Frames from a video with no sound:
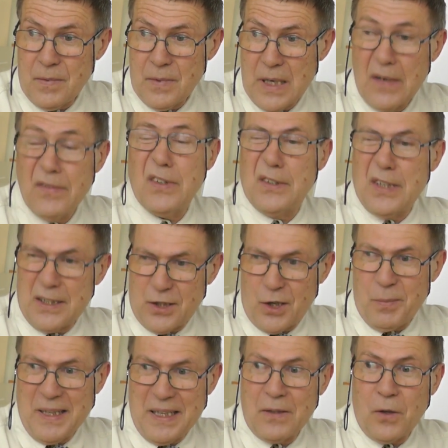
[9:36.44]
If the
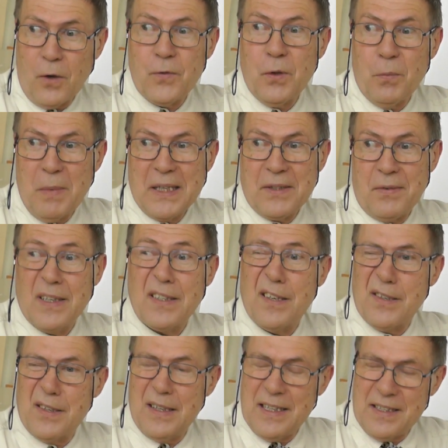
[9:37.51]
determinant of the matrix
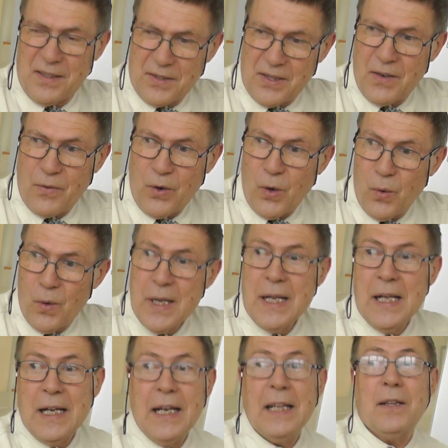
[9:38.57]
is 0,
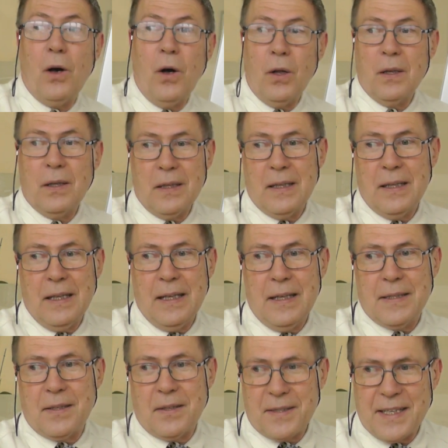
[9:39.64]
it
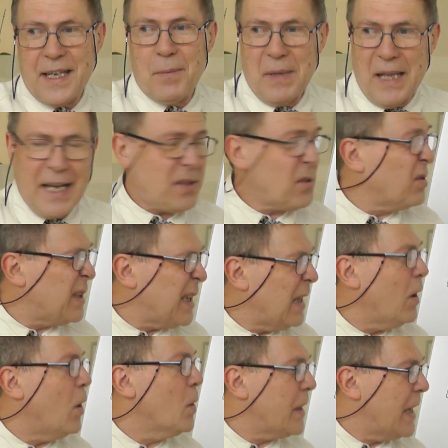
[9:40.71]
is the same like to tell,
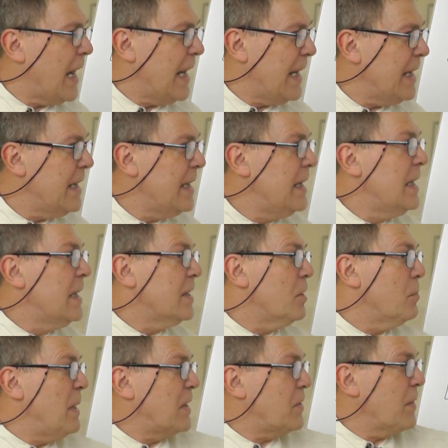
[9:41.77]
okay, the
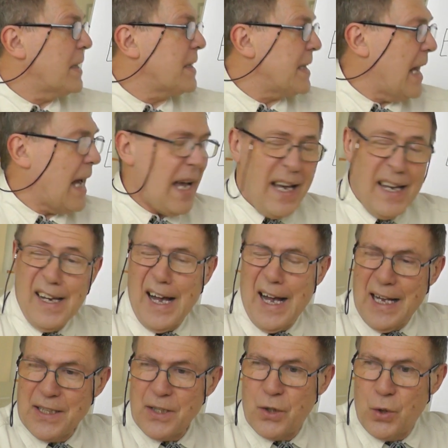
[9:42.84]
matrix A
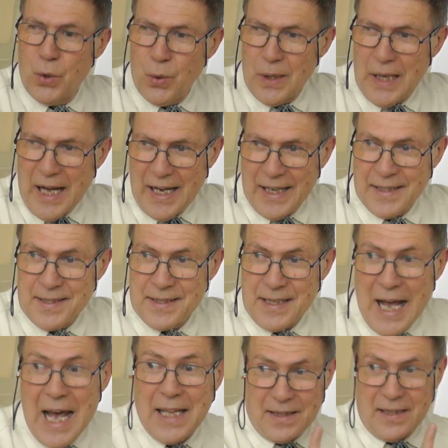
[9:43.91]
has 2 lines,
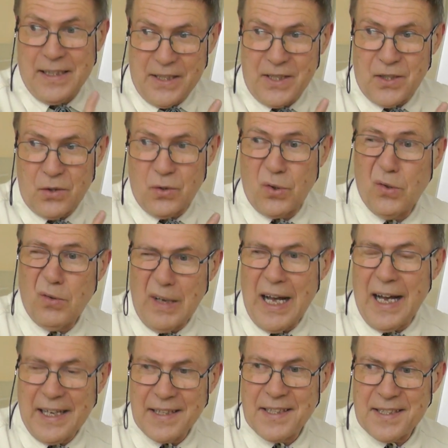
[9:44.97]
at least 2
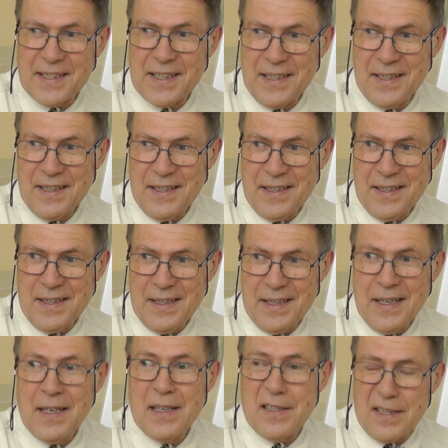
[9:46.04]
lines,
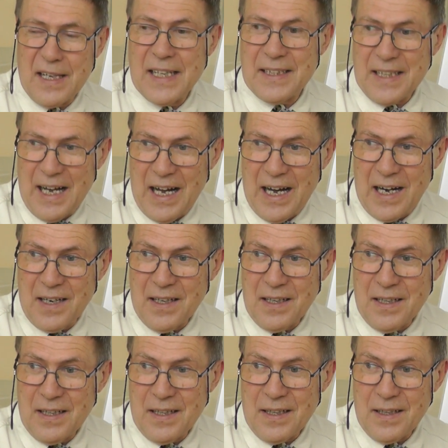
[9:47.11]
that are
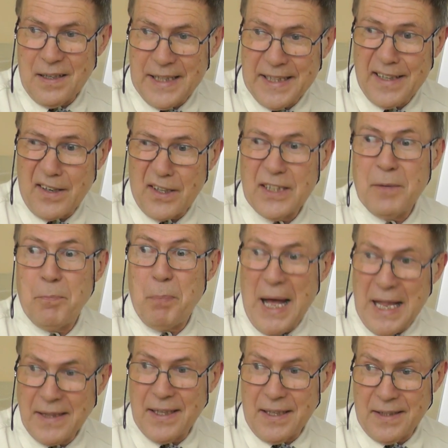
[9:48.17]
linear
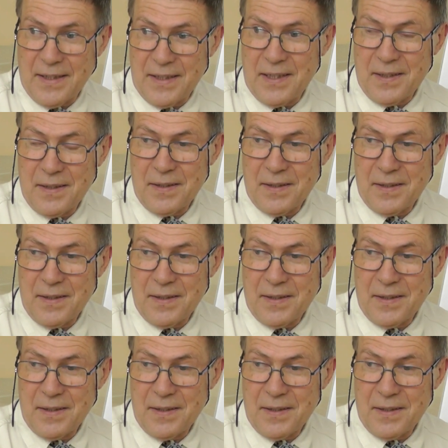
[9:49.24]
dependent.